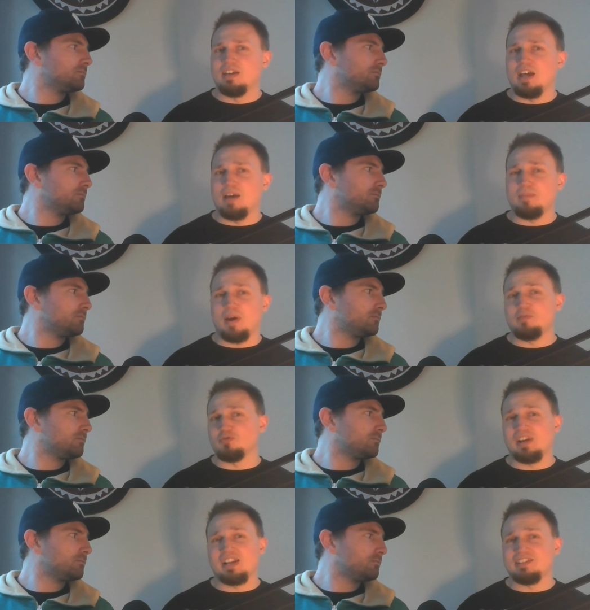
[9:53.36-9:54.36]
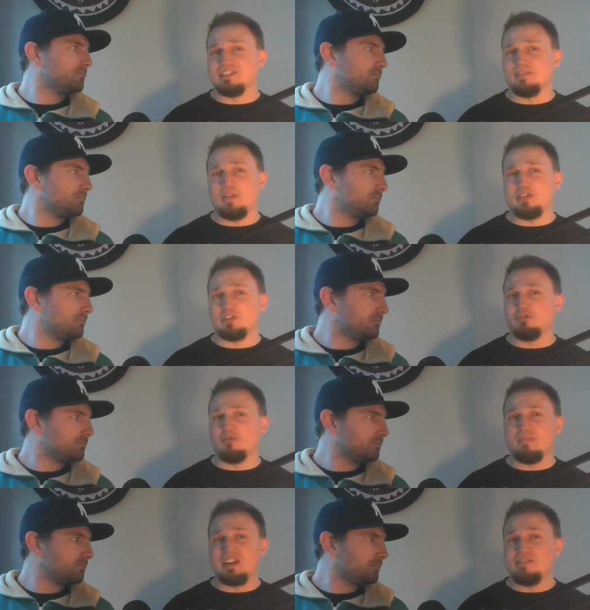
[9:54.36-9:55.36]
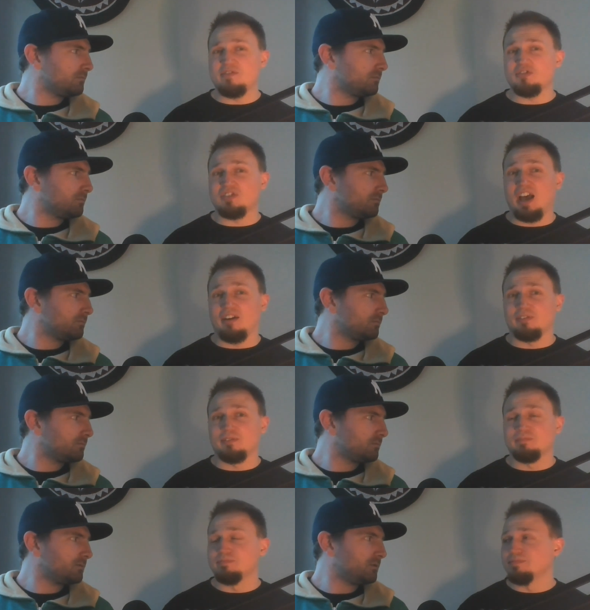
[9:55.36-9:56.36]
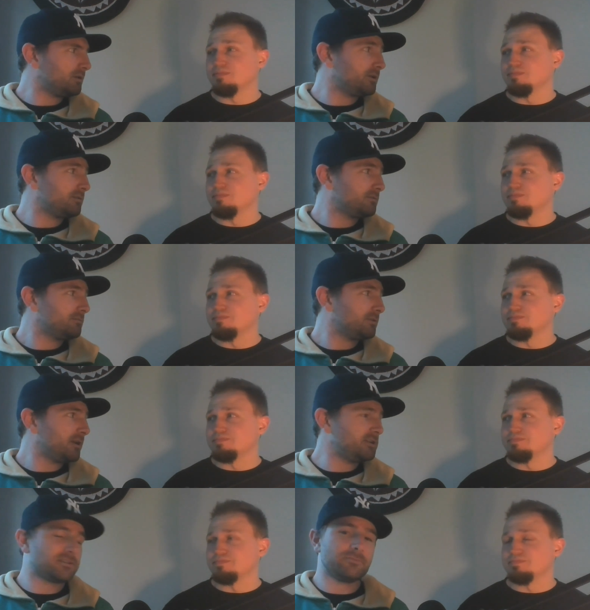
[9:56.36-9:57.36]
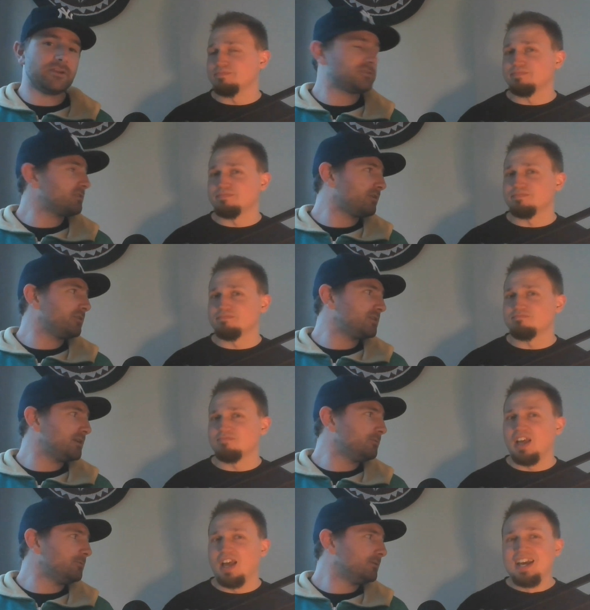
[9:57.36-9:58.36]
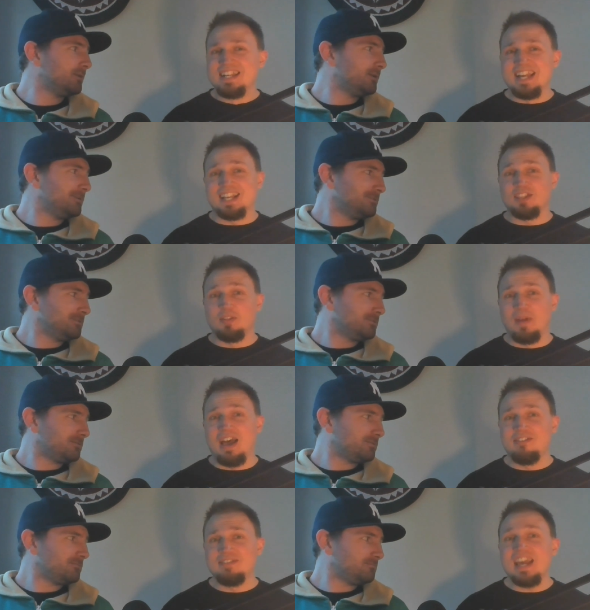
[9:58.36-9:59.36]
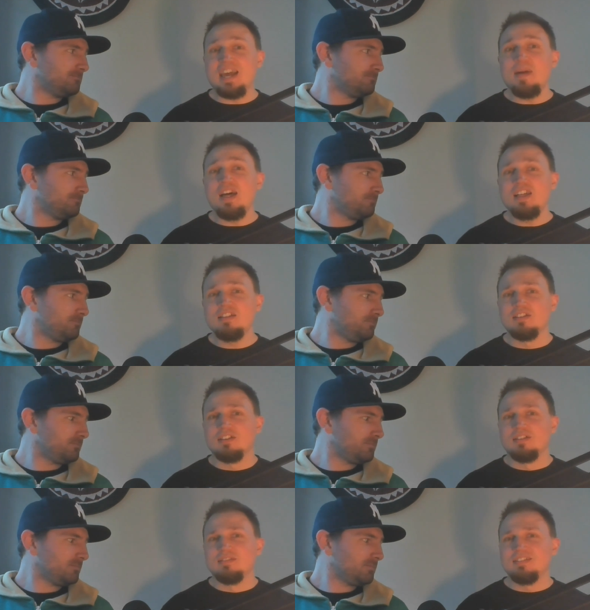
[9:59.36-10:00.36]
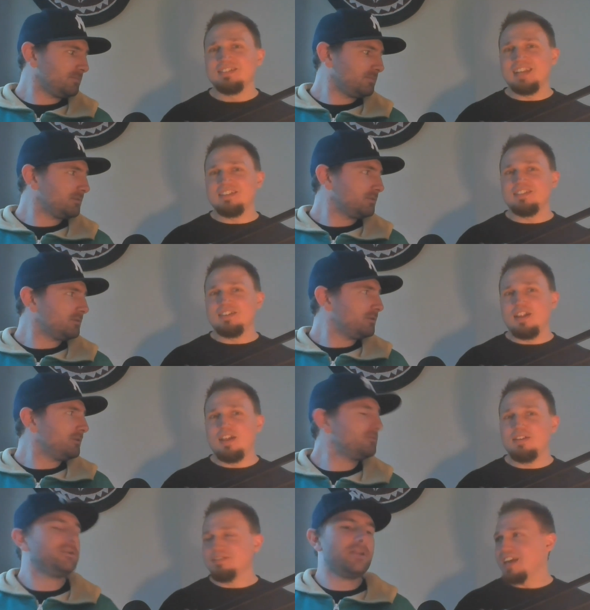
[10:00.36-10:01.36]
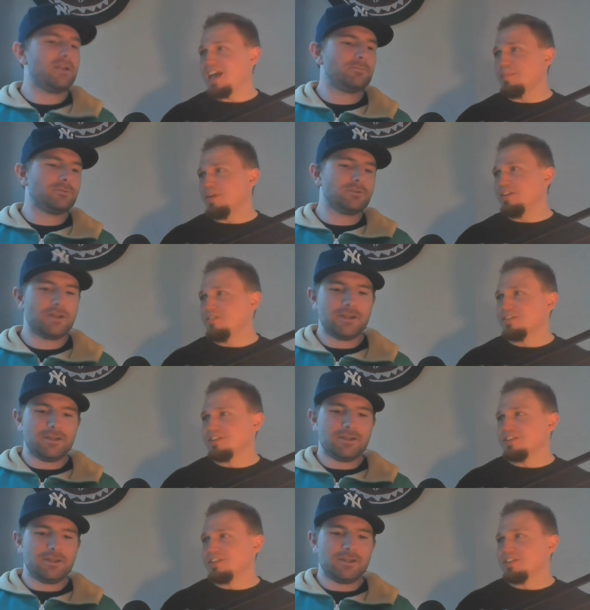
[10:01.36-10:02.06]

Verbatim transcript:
Speaker 1: I'm I'm just ready to see some mythical medieval stuff.
Speaker 2: Yeah, I need some Knights of the Round Table.
Speaker 1: Knights of the Round Table, dance on the table.